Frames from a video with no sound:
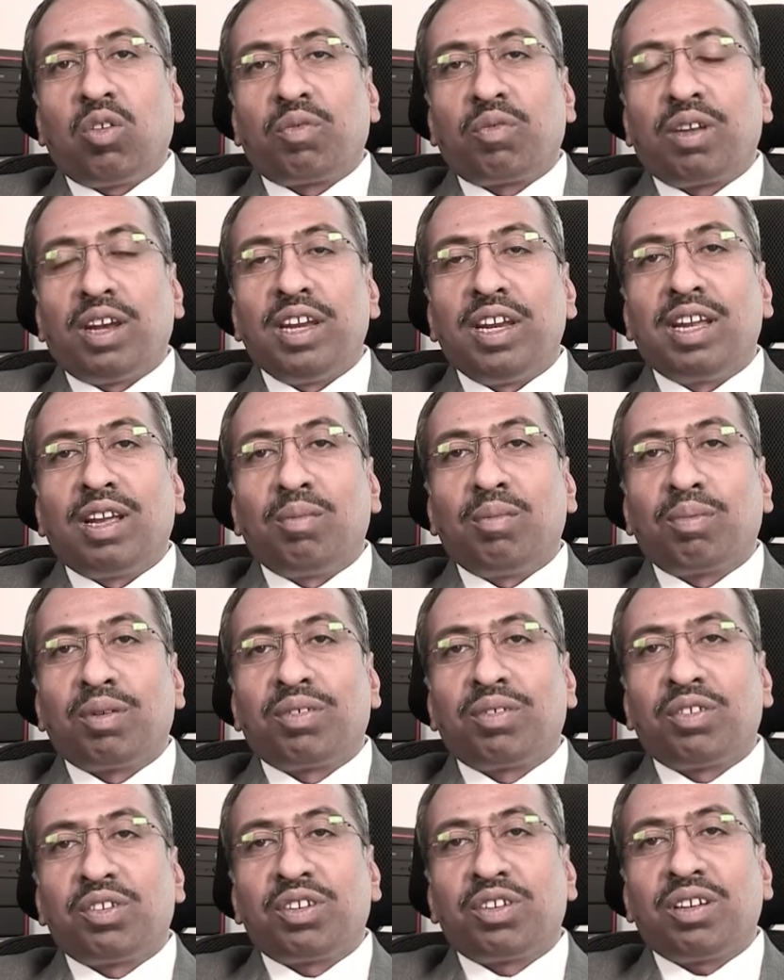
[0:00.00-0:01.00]
clinical
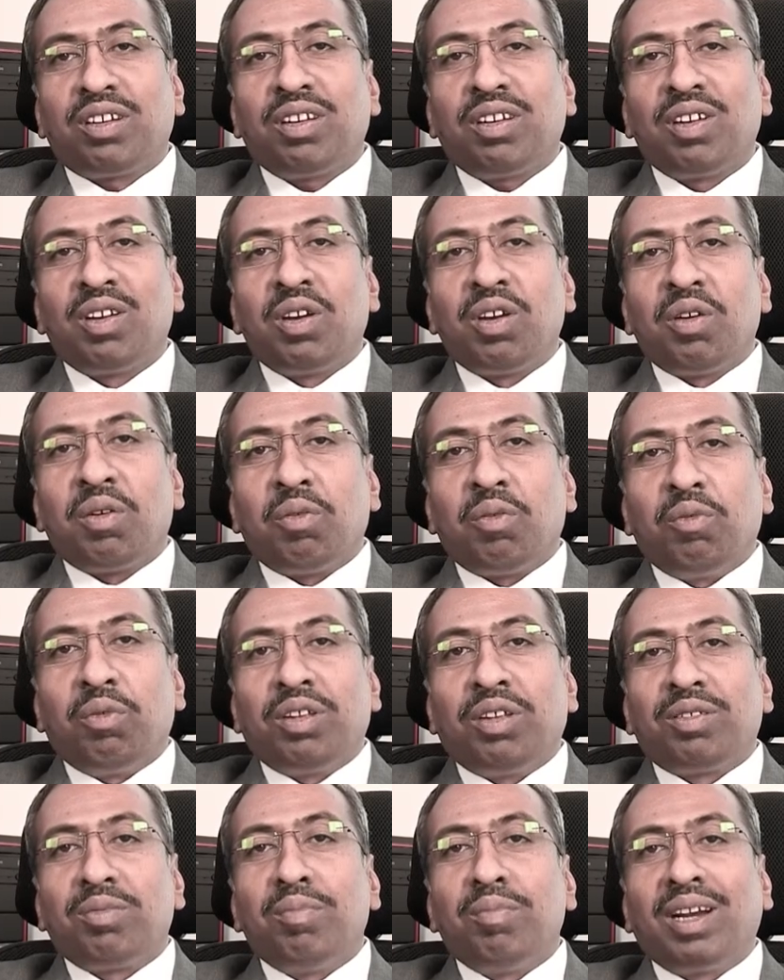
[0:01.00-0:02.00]
precision
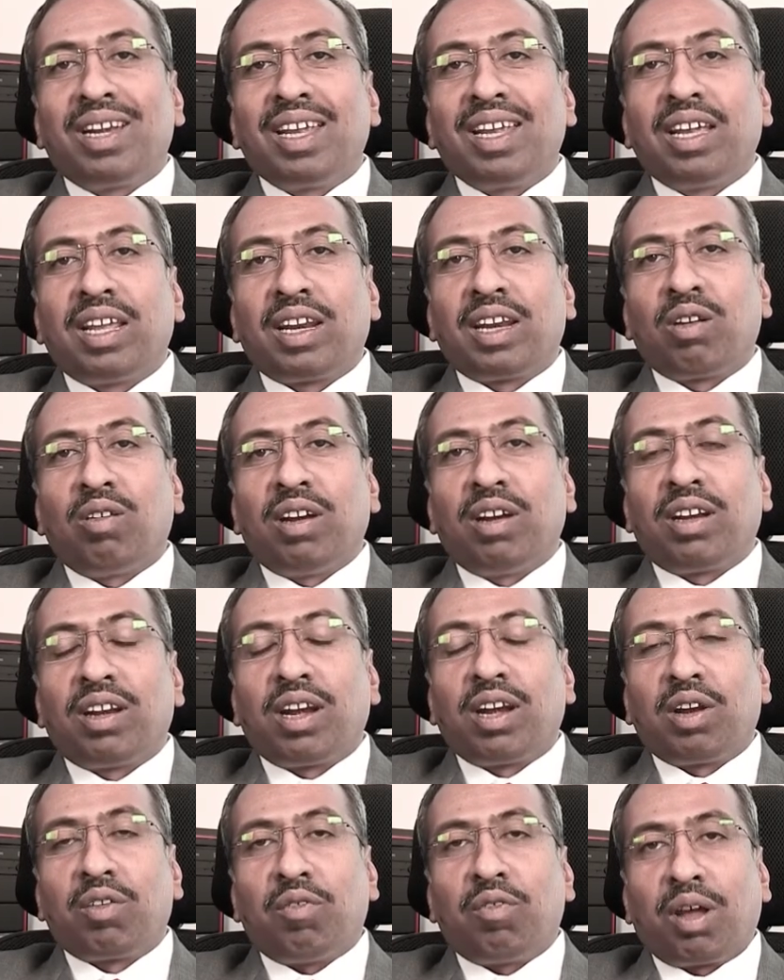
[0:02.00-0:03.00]
with meeting regulatory
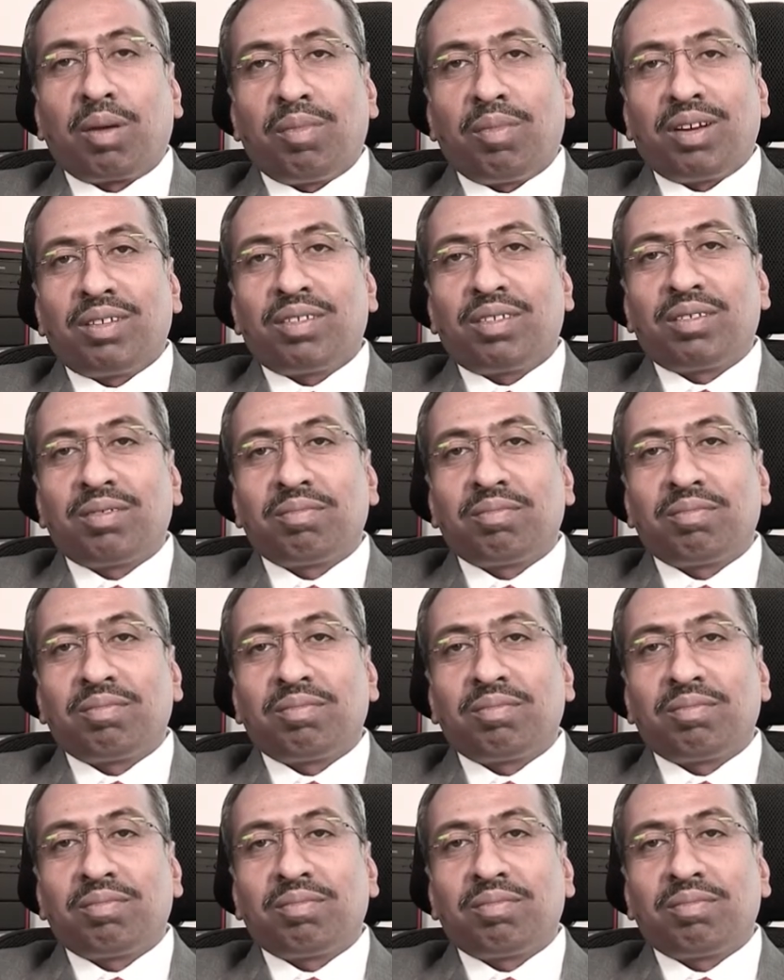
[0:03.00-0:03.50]
requirements.